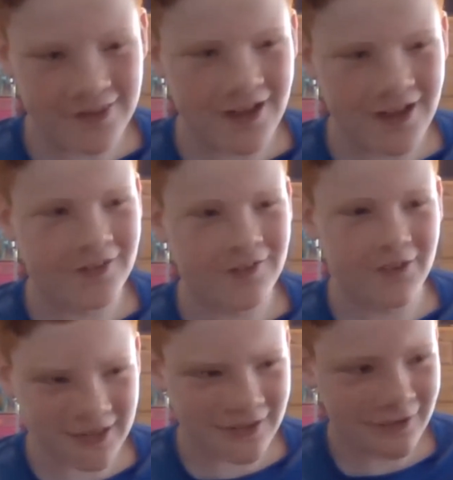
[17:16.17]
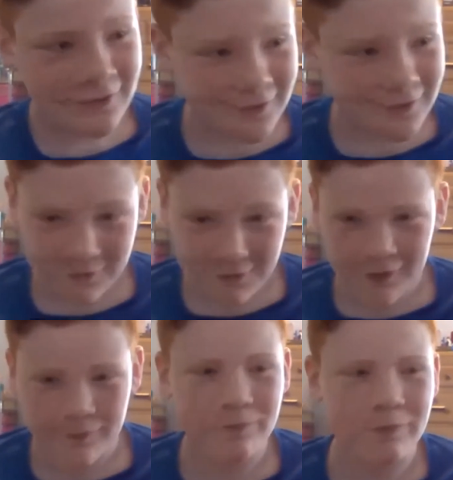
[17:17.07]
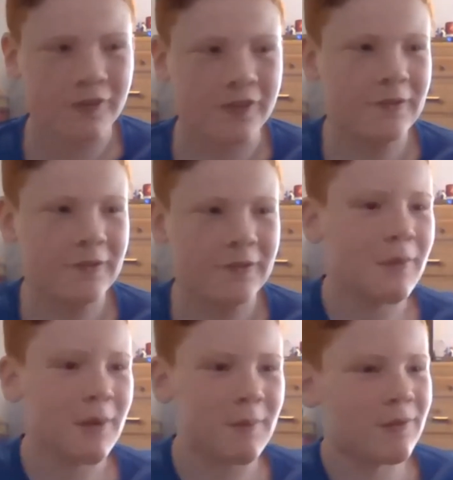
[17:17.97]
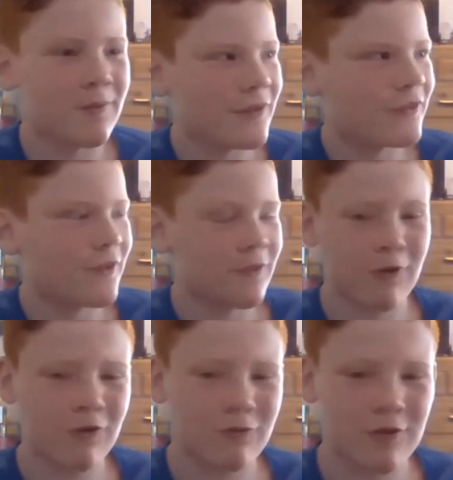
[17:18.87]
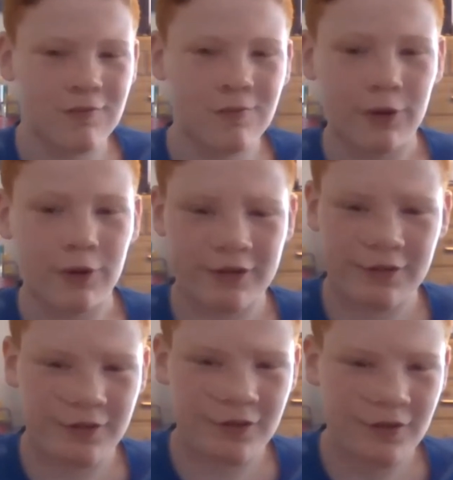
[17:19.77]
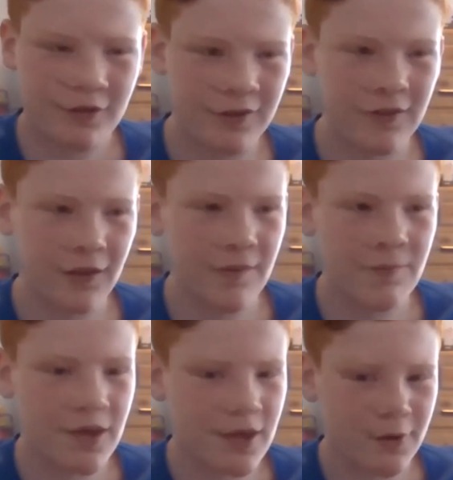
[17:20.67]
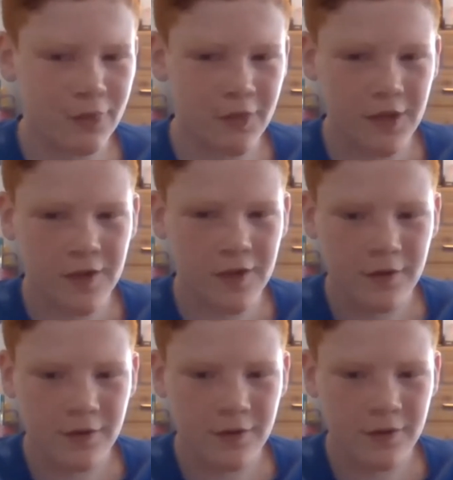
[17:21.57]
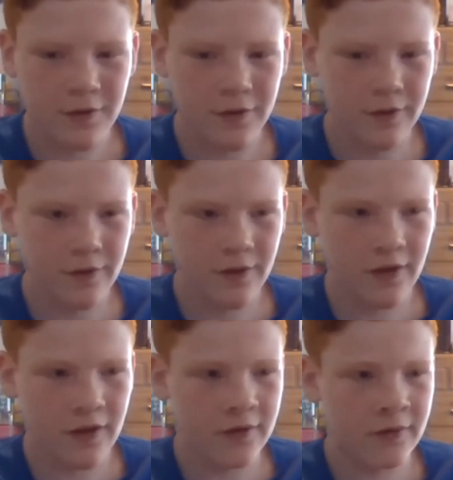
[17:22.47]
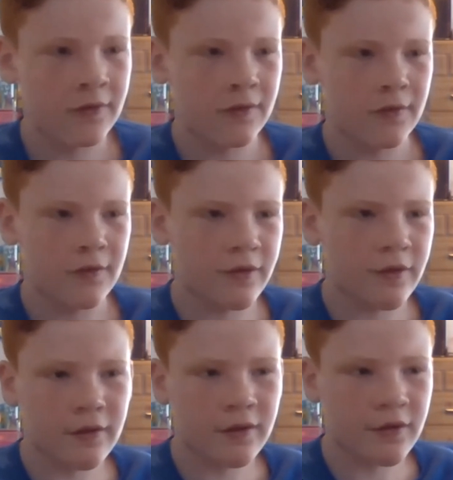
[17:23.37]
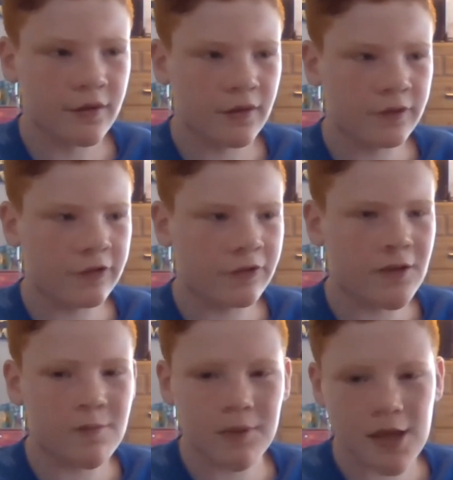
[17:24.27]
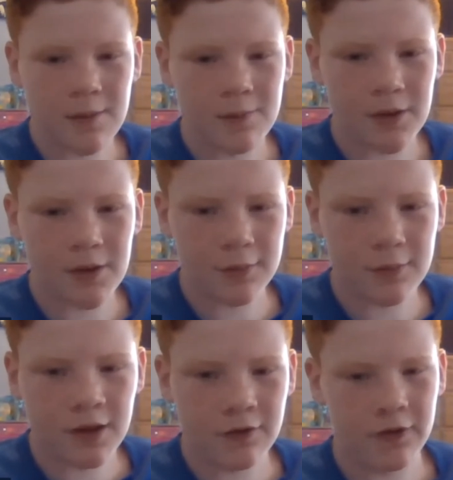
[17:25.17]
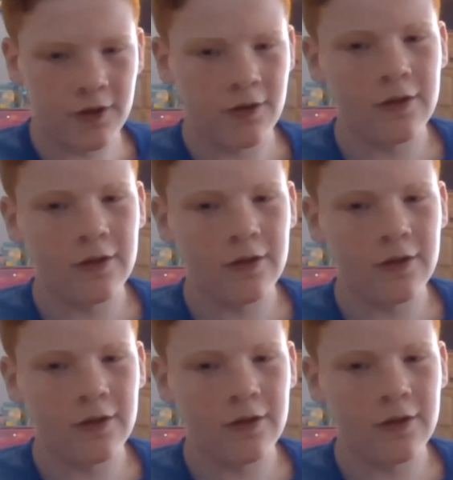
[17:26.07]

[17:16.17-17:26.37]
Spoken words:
That's granted. But my motivation is mostly sports. They keep me healthy, and they just keep me happy and smiling.